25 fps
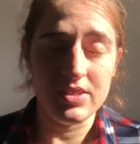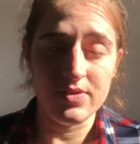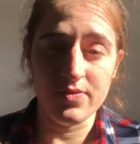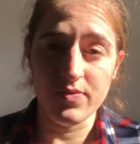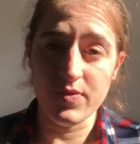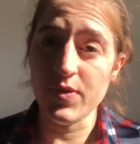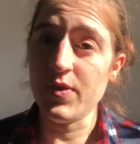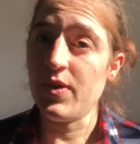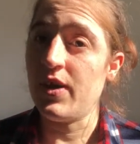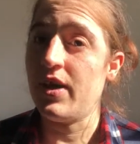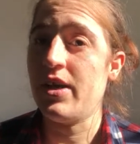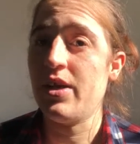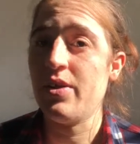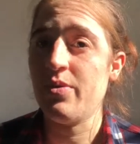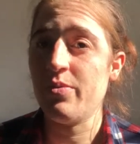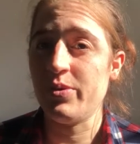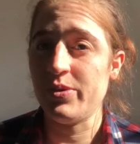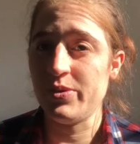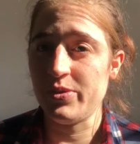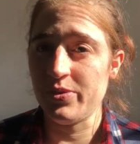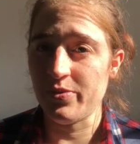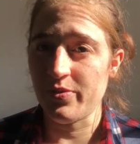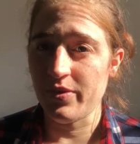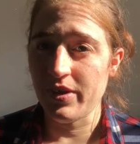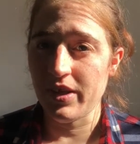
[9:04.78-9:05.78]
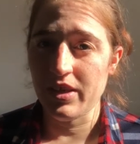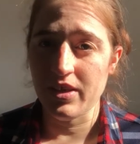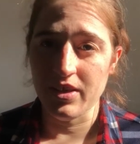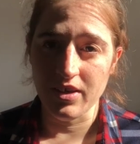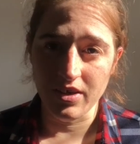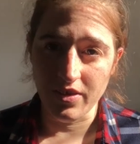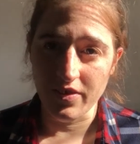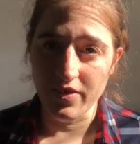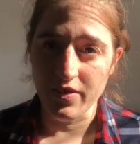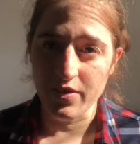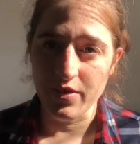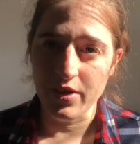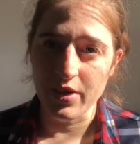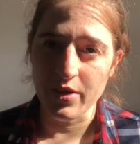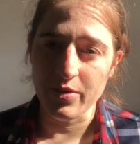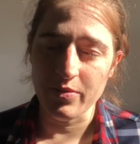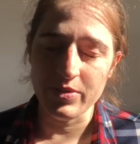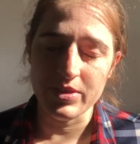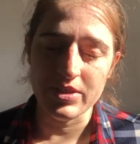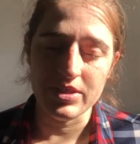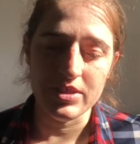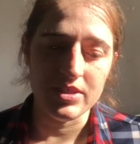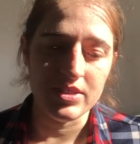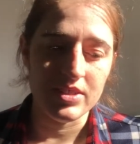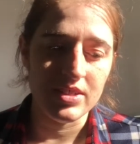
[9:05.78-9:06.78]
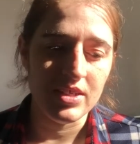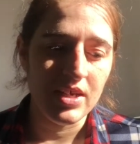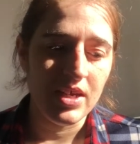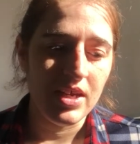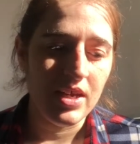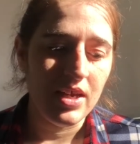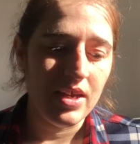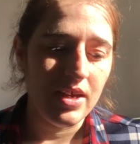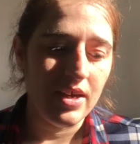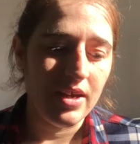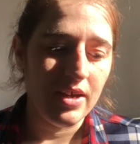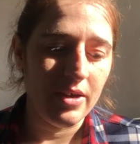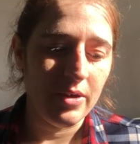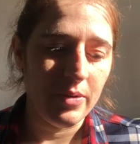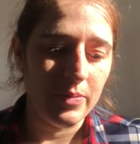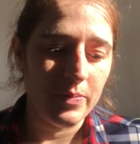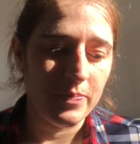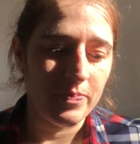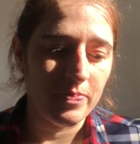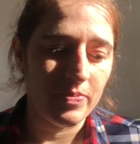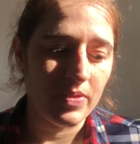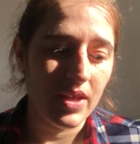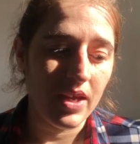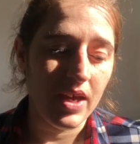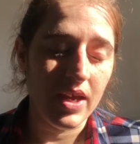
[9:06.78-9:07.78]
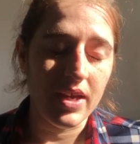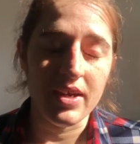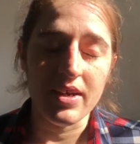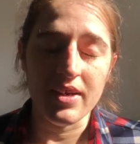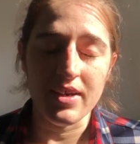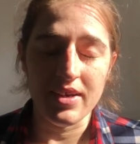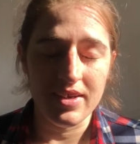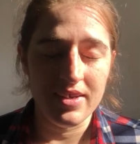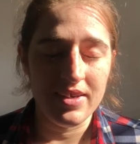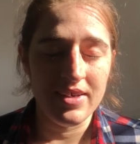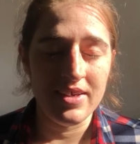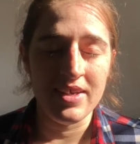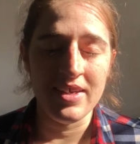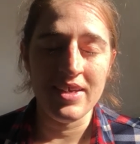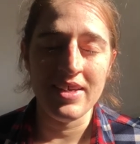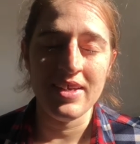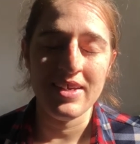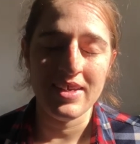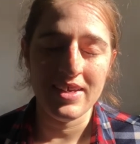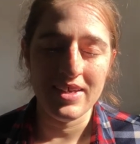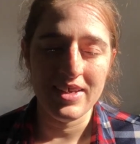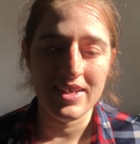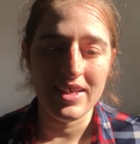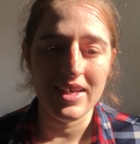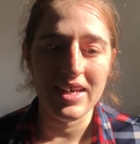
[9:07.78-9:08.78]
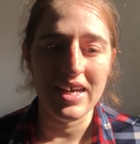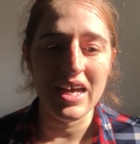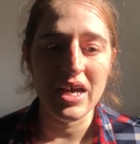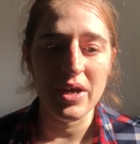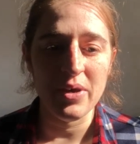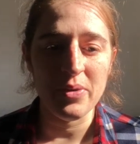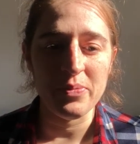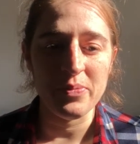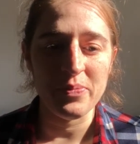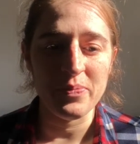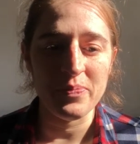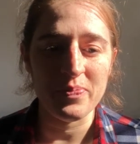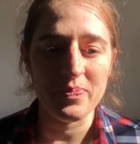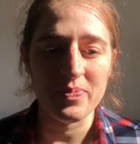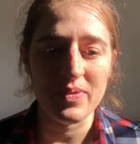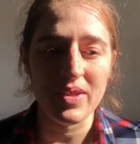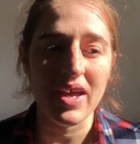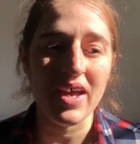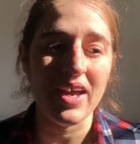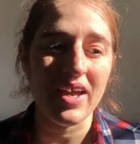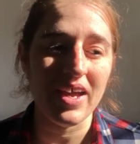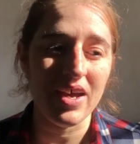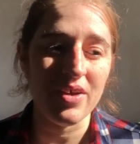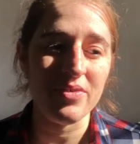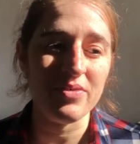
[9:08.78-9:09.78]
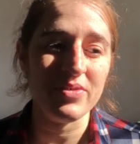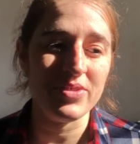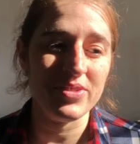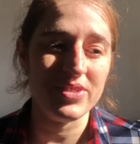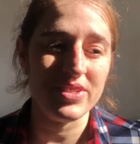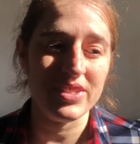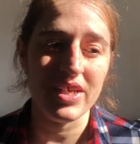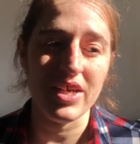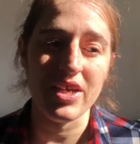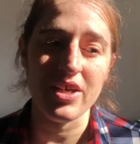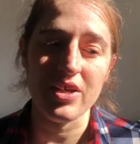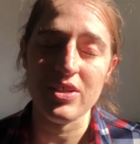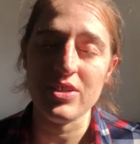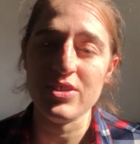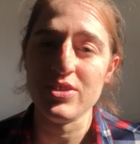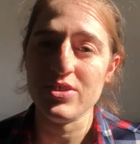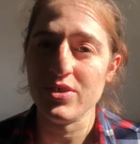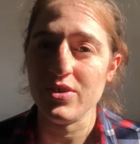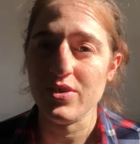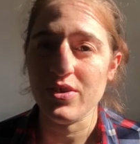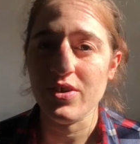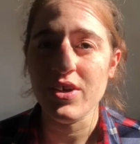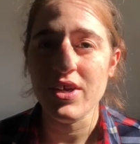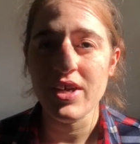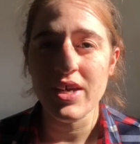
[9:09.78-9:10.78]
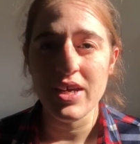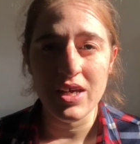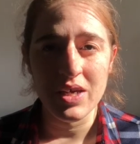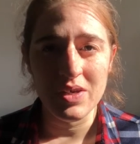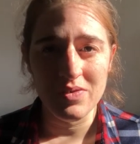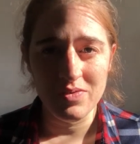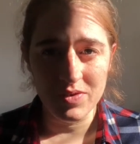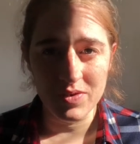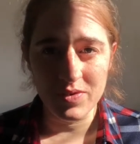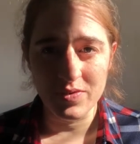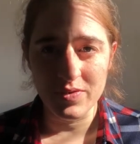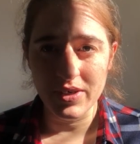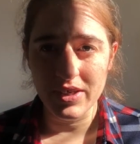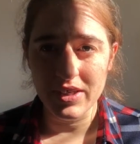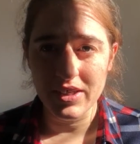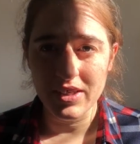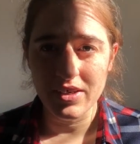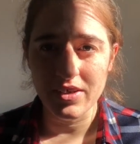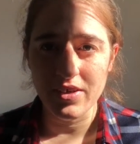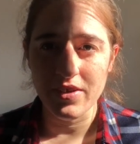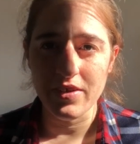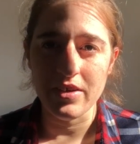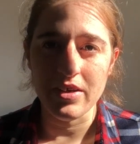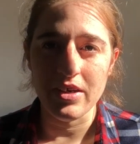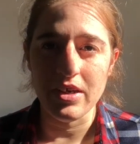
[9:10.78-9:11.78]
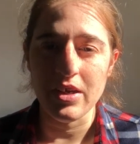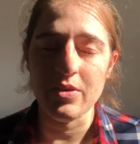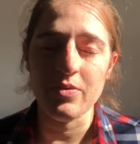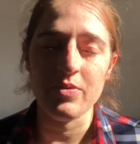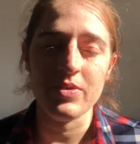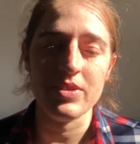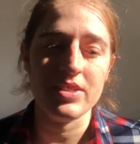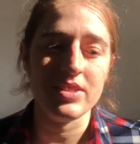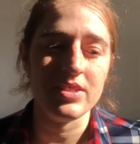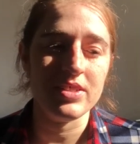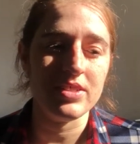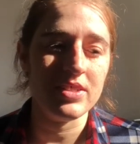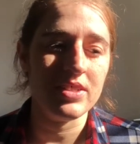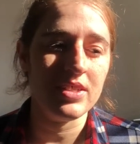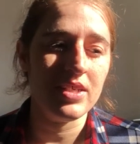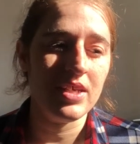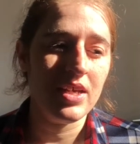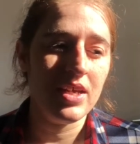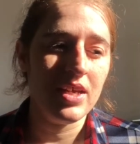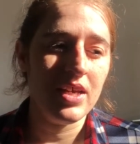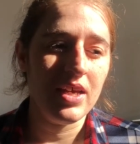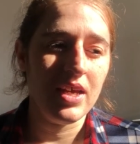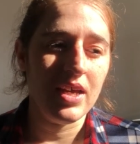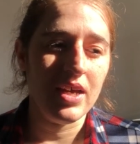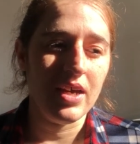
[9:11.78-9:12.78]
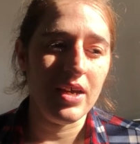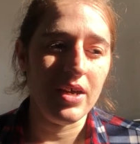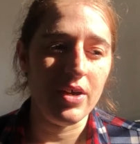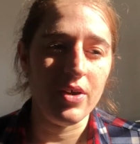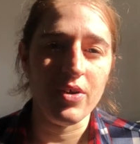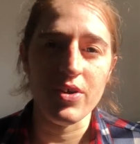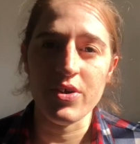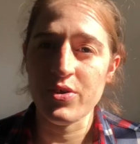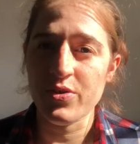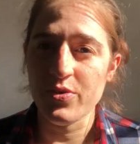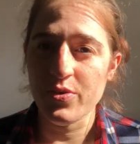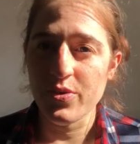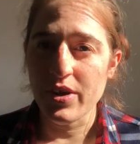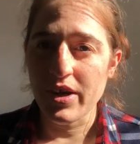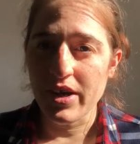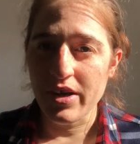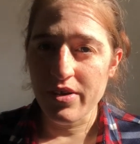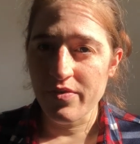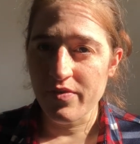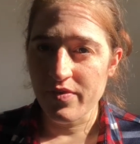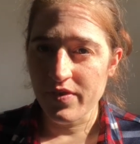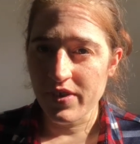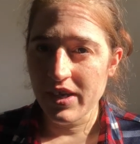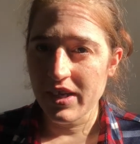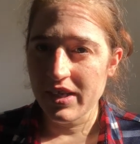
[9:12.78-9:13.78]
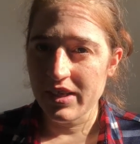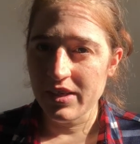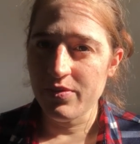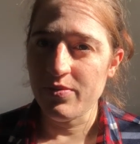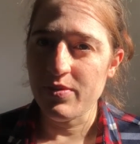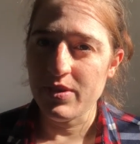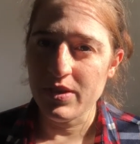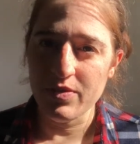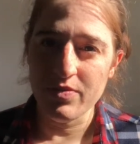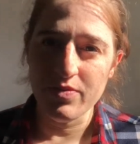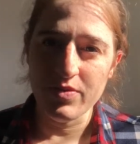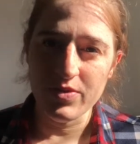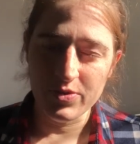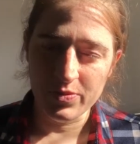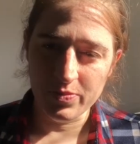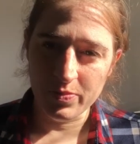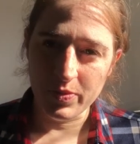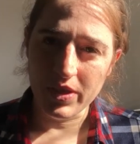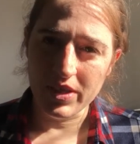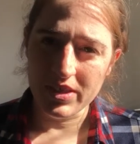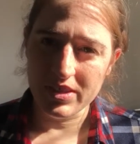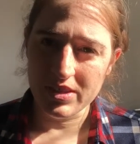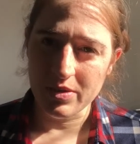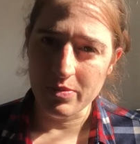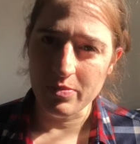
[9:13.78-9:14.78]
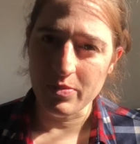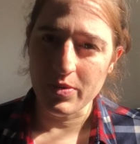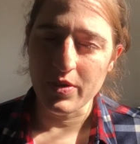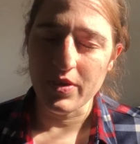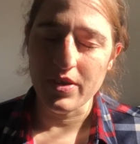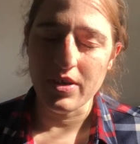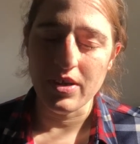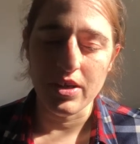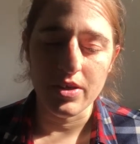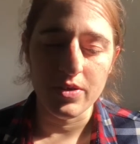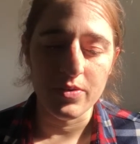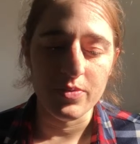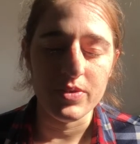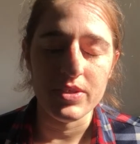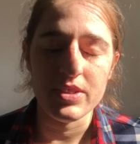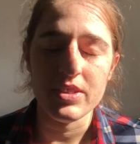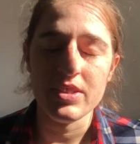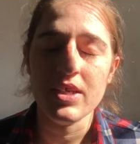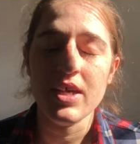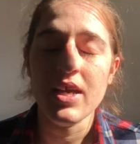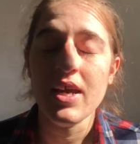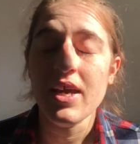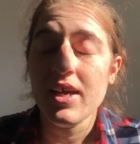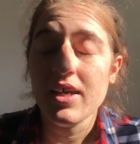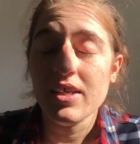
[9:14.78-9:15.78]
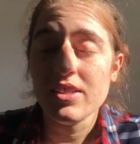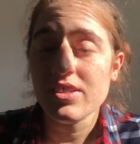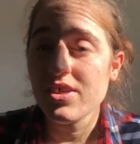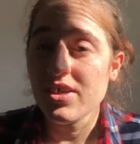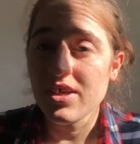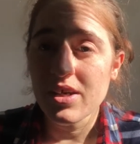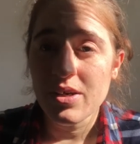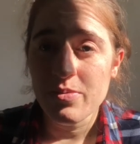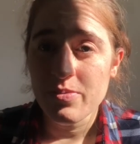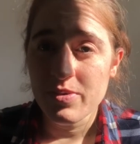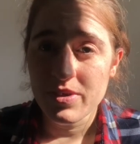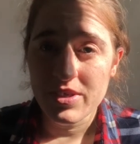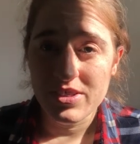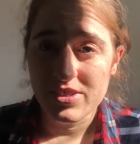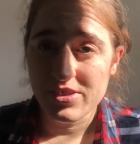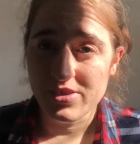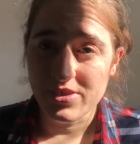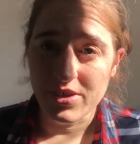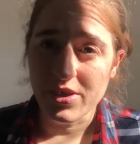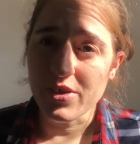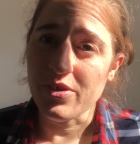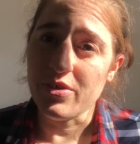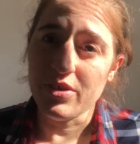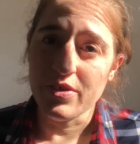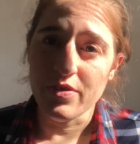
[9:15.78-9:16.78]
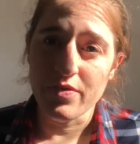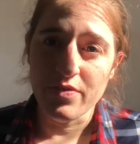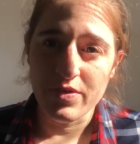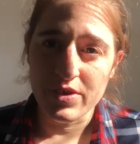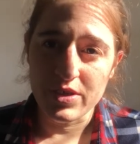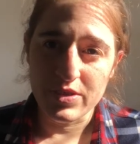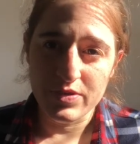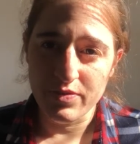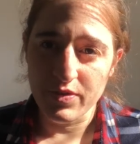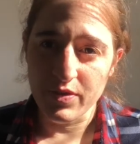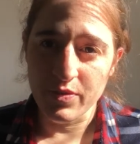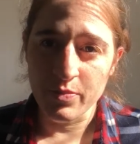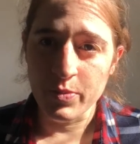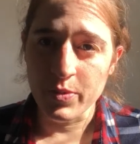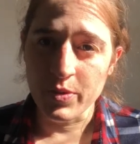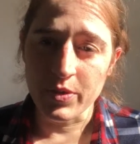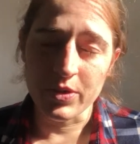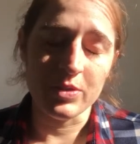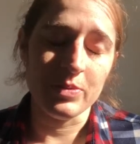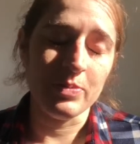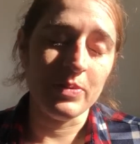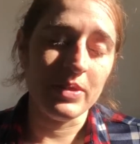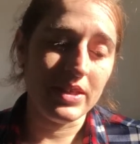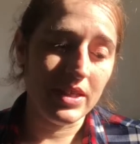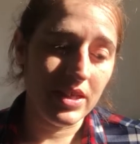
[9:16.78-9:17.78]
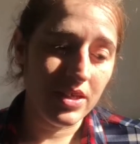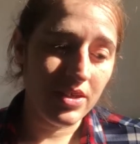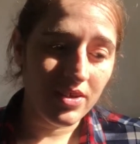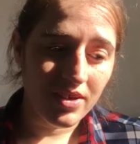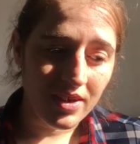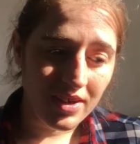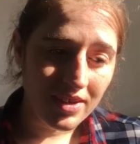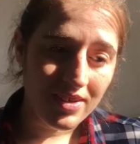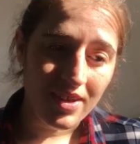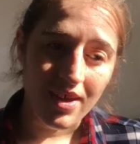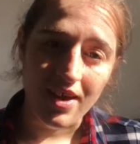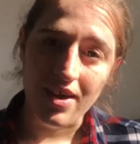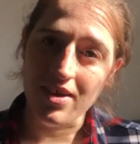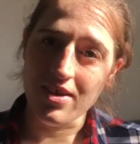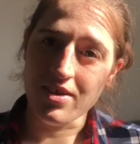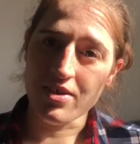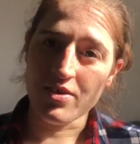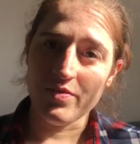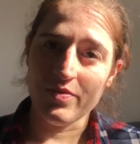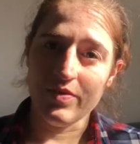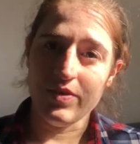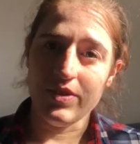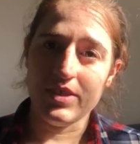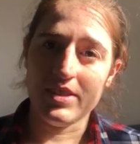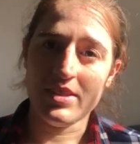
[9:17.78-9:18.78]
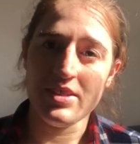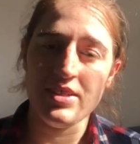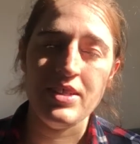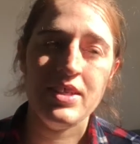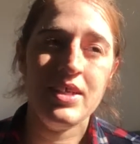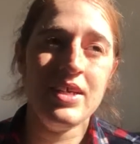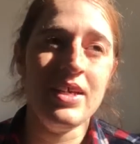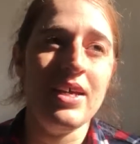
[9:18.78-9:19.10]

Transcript: if you are able to read in other languages um, and um, i have to say also if you read in other languages uh, or you are afraid even if you speak some other language. It's gonna be a struggle the first few books, but then you get the hang of it.